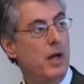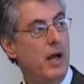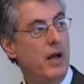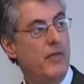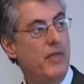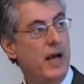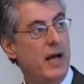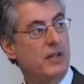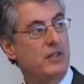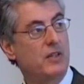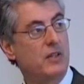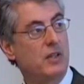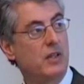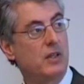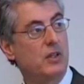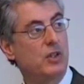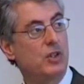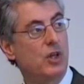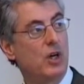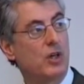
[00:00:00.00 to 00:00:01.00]
And that's in
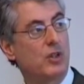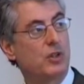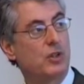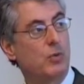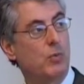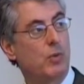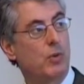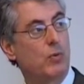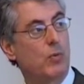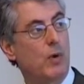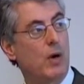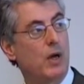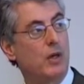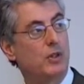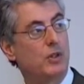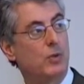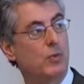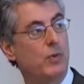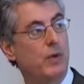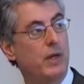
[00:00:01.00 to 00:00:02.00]
conjunction with
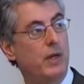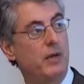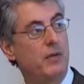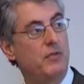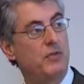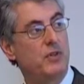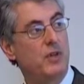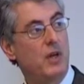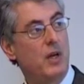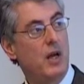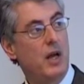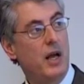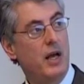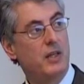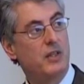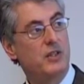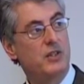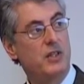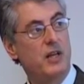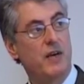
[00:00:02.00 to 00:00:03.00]
Roger Reeves
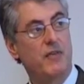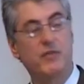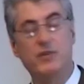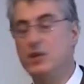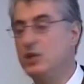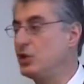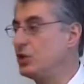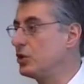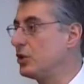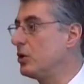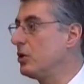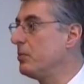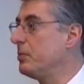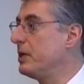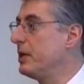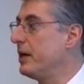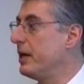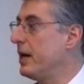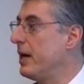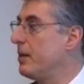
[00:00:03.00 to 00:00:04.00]
and Stephanie
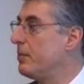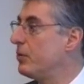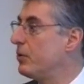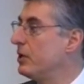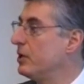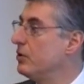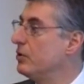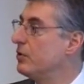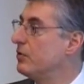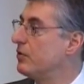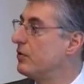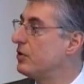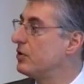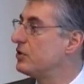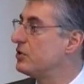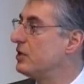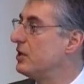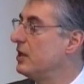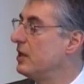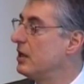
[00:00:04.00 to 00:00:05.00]
Sherman at Emory
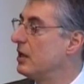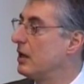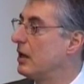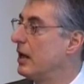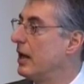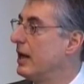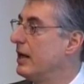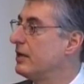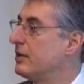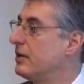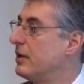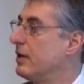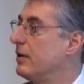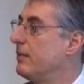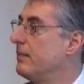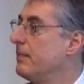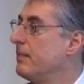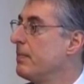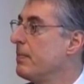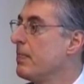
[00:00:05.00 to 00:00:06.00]
University in Atlanta.
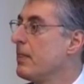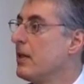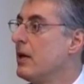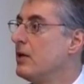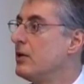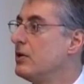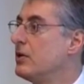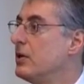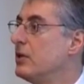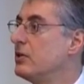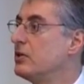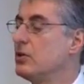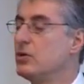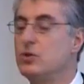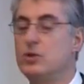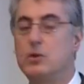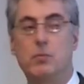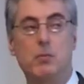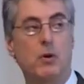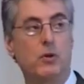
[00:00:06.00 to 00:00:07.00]
So
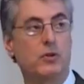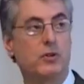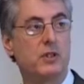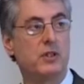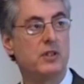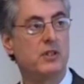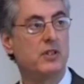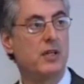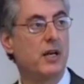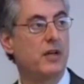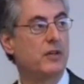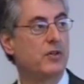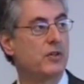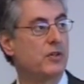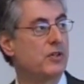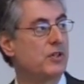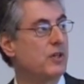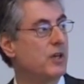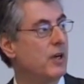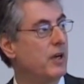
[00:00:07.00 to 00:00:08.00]
it's a multi-center
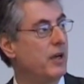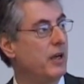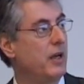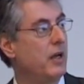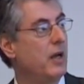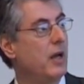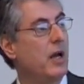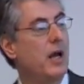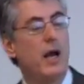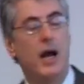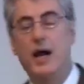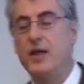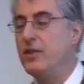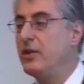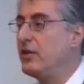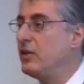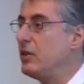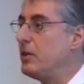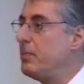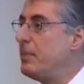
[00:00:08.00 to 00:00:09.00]
study. And
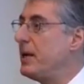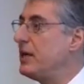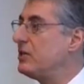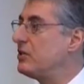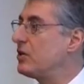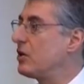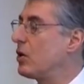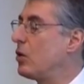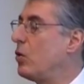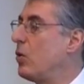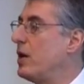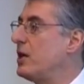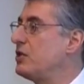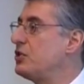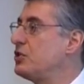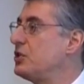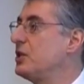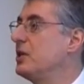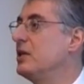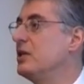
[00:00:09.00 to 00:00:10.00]
the basic
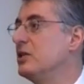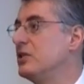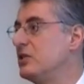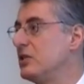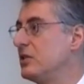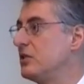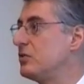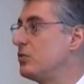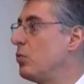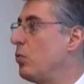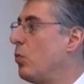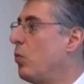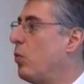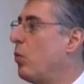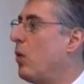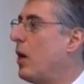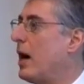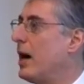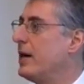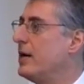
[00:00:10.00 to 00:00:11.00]
question is
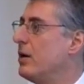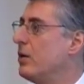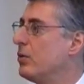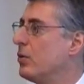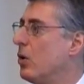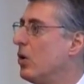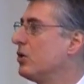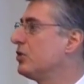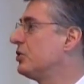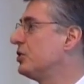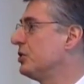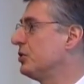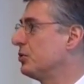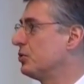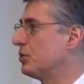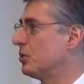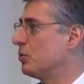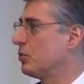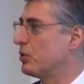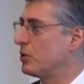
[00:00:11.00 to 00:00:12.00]
why don't all
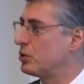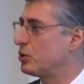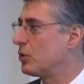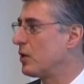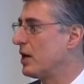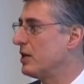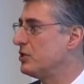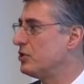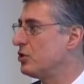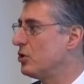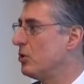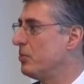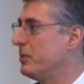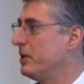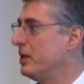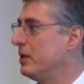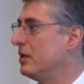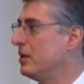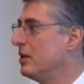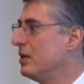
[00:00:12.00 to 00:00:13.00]
children with
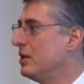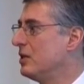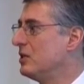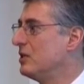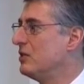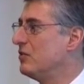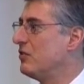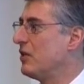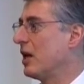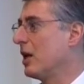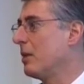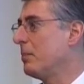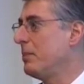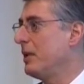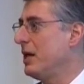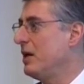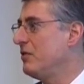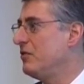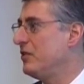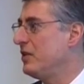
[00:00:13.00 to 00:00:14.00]
trisomy develop
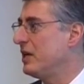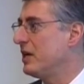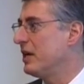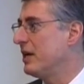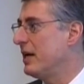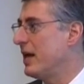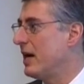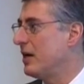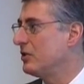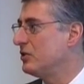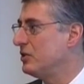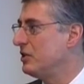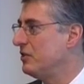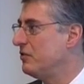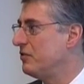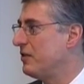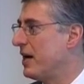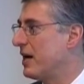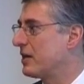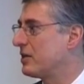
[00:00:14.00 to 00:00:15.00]
AV canal
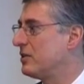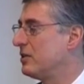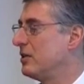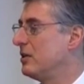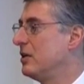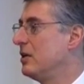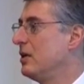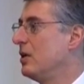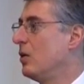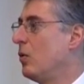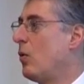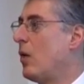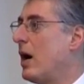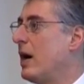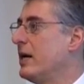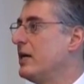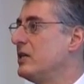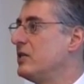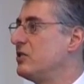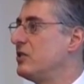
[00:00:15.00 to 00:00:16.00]
defect?
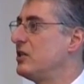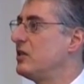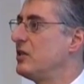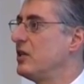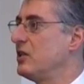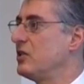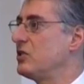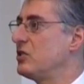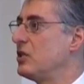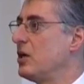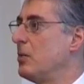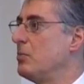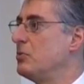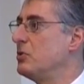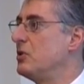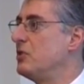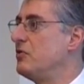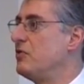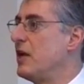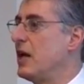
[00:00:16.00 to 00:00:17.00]
Why is it that
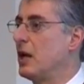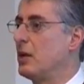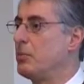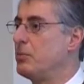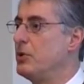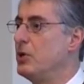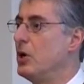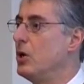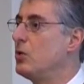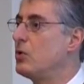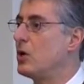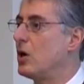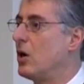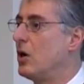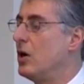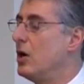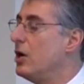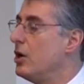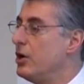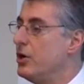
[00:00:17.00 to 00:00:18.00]
some develop
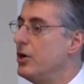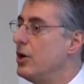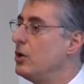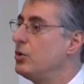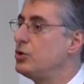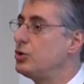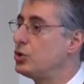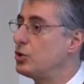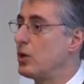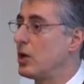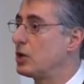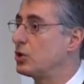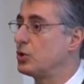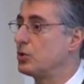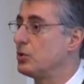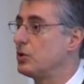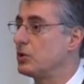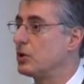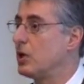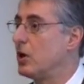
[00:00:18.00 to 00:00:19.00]
no
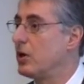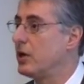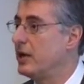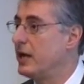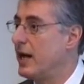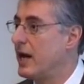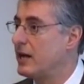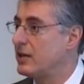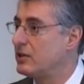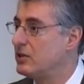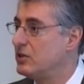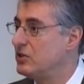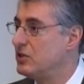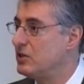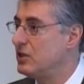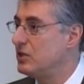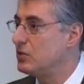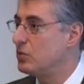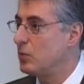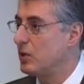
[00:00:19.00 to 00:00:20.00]
structural cardiac
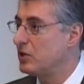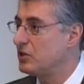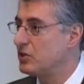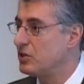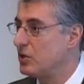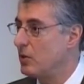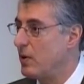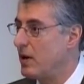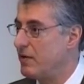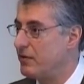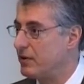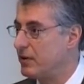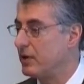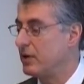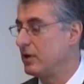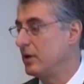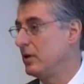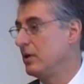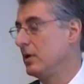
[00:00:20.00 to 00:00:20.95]
disease whatsoever?